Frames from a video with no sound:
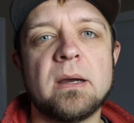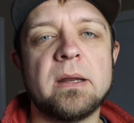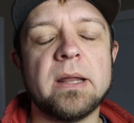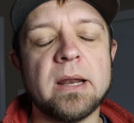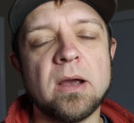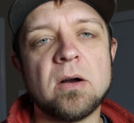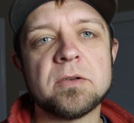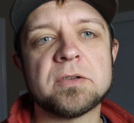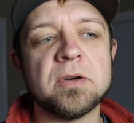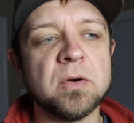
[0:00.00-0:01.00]
And then I
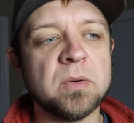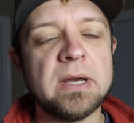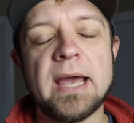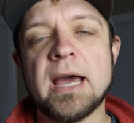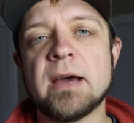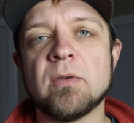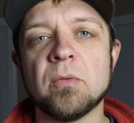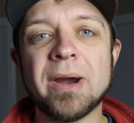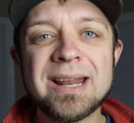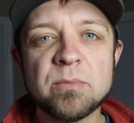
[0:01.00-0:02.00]
also have
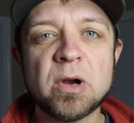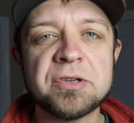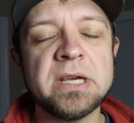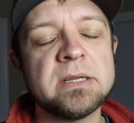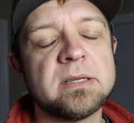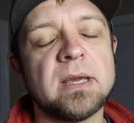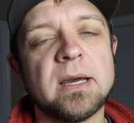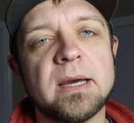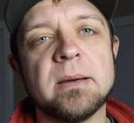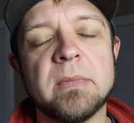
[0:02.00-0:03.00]
writing projects,
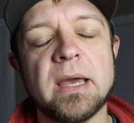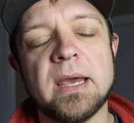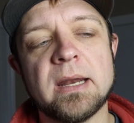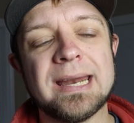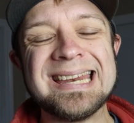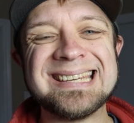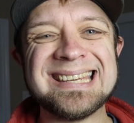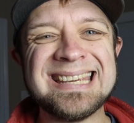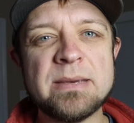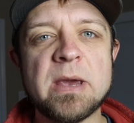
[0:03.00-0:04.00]
and I need
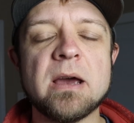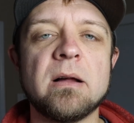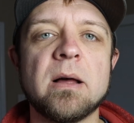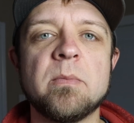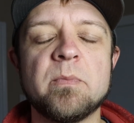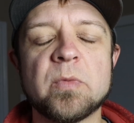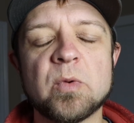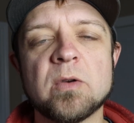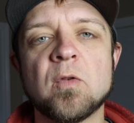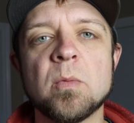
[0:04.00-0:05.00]
to email
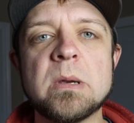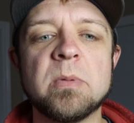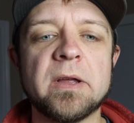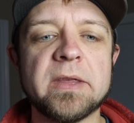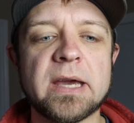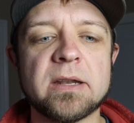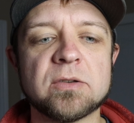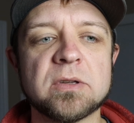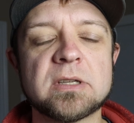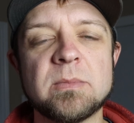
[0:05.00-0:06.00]
3 or 4 people at the end.
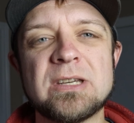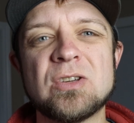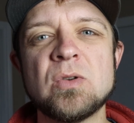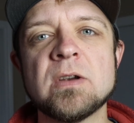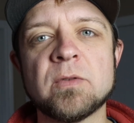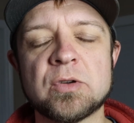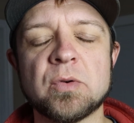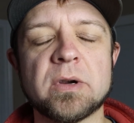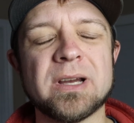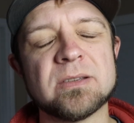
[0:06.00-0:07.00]
So this is going to be 2 different
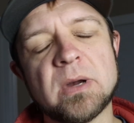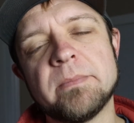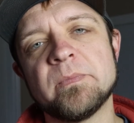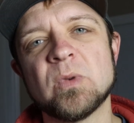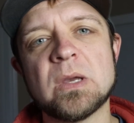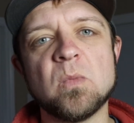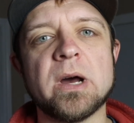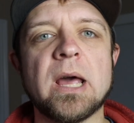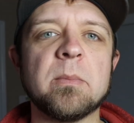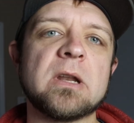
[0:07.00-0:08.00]
shortcuts. Well, really
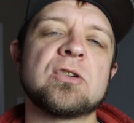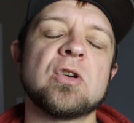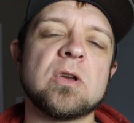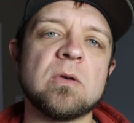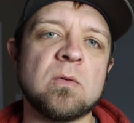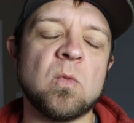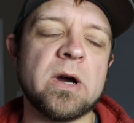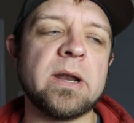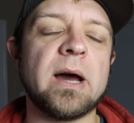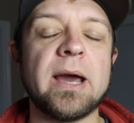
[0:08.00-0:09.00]
one. I'm going to show you it in
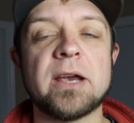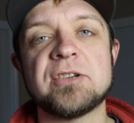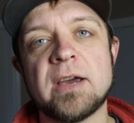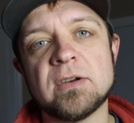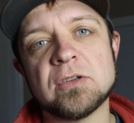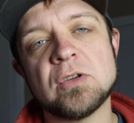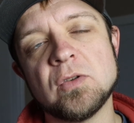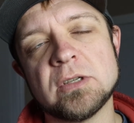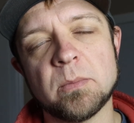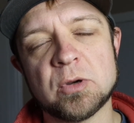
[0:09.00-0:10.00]
one. I actually have it as
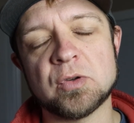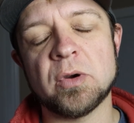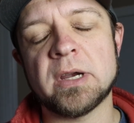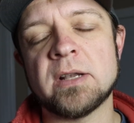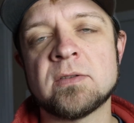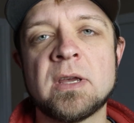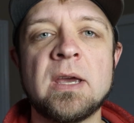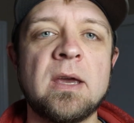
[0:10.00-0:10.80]
2 separate shortcuts.